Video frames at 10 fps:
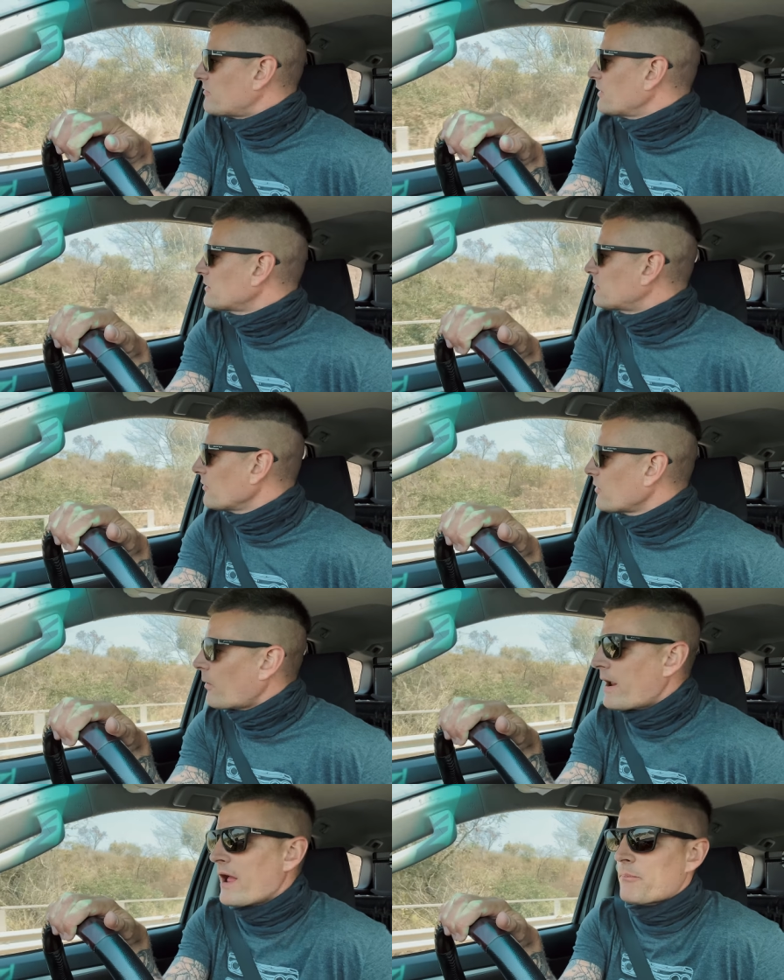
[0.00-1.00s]
of it on the
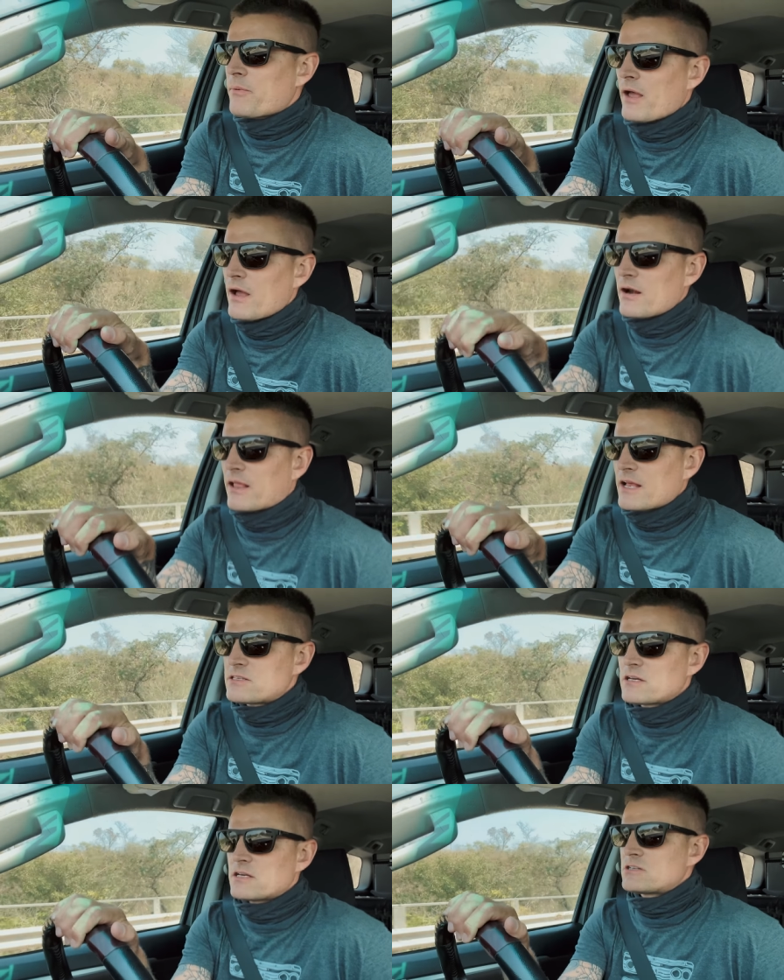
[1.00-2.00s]
way up here and I
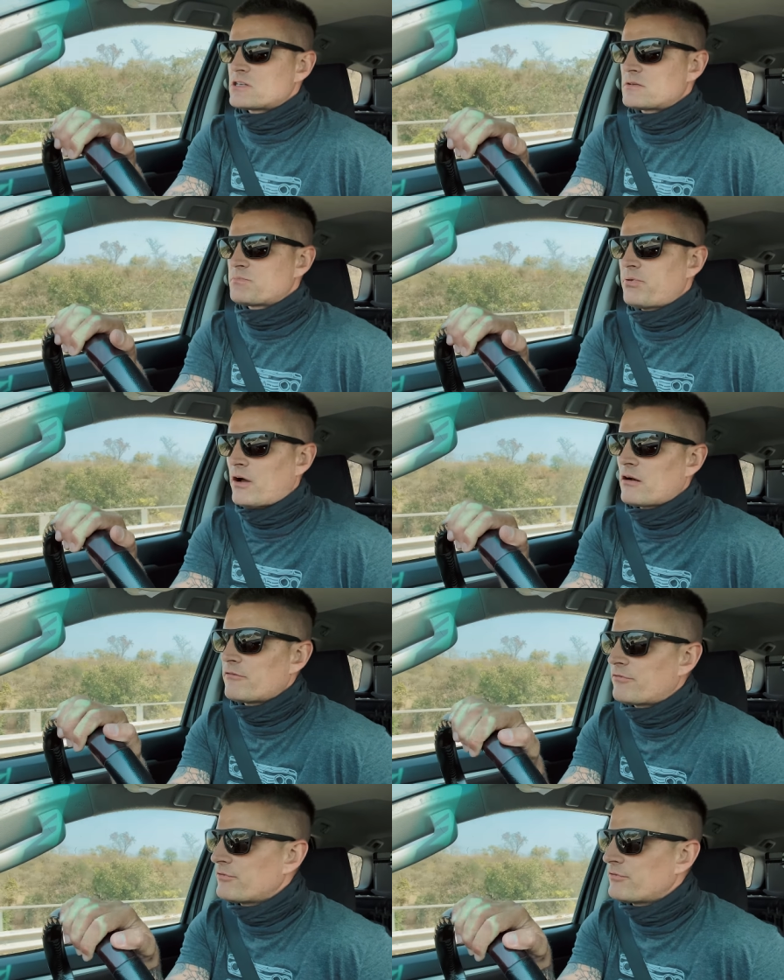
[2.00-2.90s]
guess it is just part of